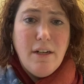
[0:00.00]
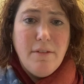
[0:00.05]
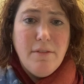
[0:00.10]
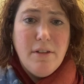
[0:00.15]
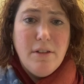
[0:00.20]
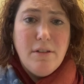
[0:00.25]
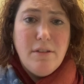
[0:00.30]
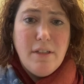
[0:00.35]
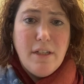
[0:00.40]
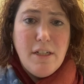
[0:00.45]
of
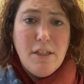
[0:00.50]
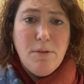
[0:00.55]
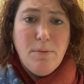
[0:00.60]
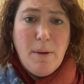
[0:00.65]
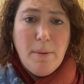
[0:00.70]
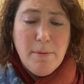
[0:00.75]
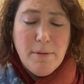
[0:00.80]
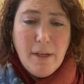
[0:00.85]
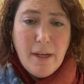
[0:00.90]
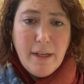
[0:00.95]
the city's
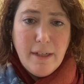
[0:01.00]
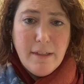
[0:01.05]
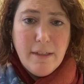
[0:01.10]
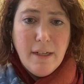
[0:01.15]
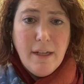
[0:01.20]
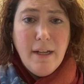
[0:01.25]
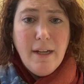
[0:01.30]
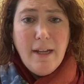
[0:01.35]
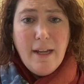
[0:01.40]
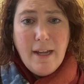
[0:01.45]
website
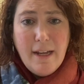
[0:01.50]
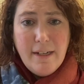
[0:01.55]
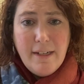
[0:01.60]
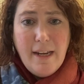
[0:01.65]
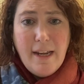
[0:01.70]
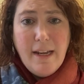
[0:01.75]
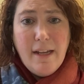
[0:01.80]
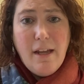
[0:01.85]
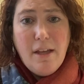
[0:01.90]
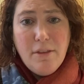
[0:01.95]
and
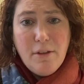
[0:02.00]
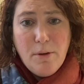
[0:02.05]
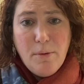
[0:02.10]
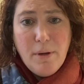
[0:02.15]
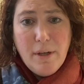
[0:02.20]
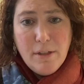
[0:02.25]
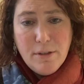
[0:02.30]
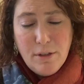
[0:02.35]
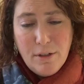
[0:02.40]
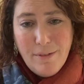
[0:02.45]
take the
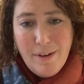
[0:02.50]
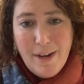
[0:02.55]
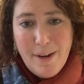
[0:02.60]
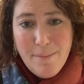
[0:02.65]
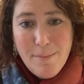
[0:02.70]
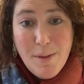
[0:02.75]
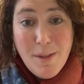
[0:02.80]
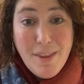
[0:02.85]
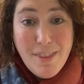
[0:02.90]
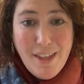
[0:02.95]
quick survey.
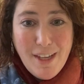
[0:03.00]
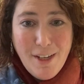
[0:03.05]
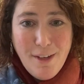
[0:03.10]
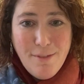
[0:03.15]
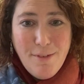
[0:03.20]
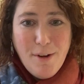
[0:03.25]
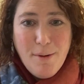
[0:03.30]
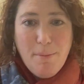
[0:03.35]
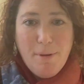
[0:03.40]
Thank you very